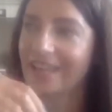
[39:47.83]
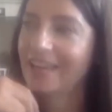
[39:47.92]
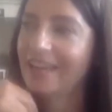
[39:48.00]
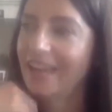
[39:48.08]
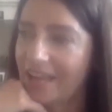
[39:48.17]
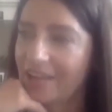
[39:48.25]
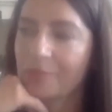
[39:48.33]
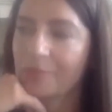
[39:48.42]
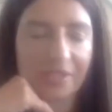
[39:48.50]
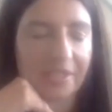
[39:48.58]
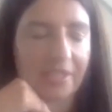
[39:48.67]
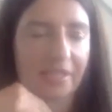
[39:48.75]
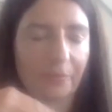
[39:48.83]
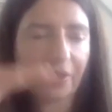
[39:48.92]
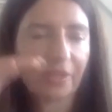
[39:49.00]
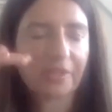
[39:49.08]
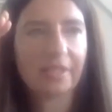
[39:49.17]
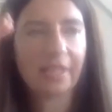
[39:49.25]
say, how the process
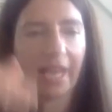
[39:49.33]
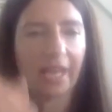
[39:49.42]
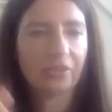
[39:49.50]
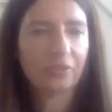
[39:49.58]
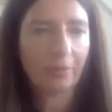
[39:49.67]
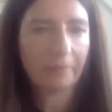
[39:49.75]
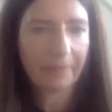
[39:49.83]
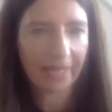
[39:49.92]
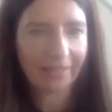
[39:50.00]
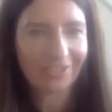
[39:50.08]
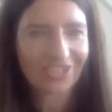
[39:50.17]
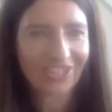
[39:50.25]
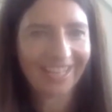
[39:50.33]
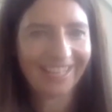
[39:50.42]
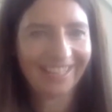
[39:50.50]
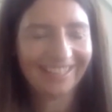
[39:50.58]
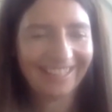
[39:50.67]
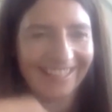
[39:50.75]
works and how to do a balance
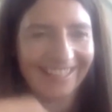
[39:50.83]
sheet,